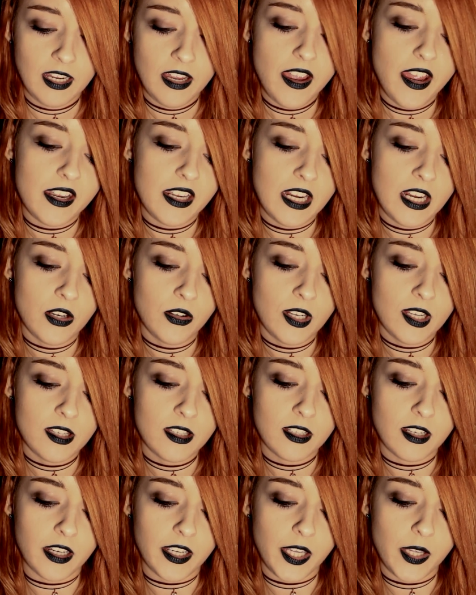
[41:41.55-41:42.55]
An Aries
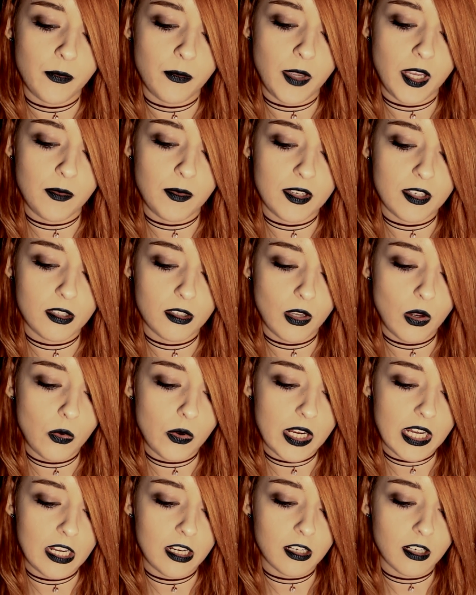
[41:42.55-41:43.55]
guy may be so
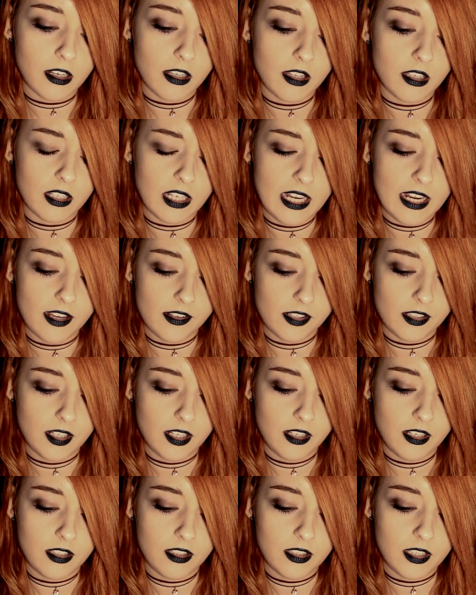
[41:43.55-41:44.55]
eager that he has a
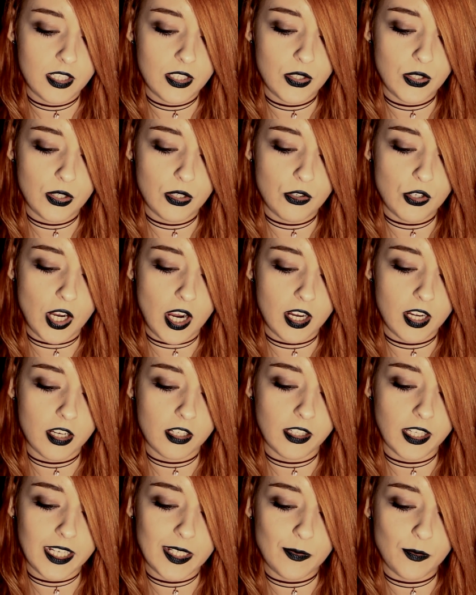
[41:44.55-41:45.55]
tendency to
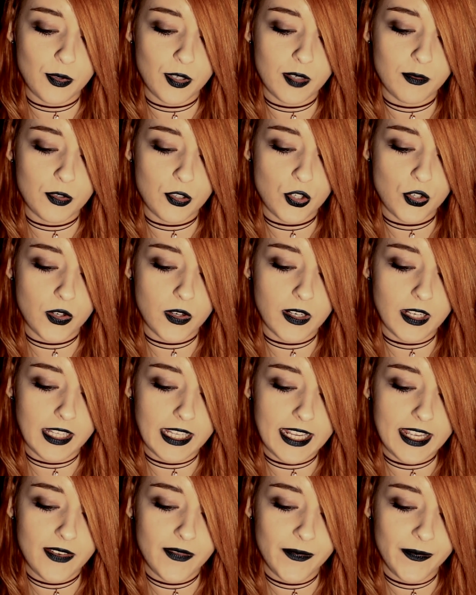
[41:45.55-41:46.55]
ejaculate
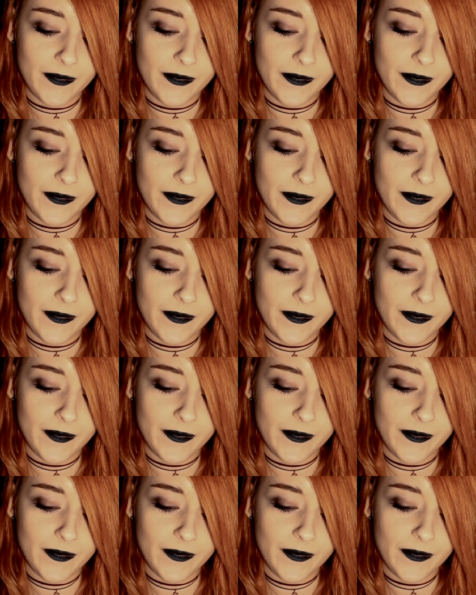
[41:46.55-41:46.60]
prematurely.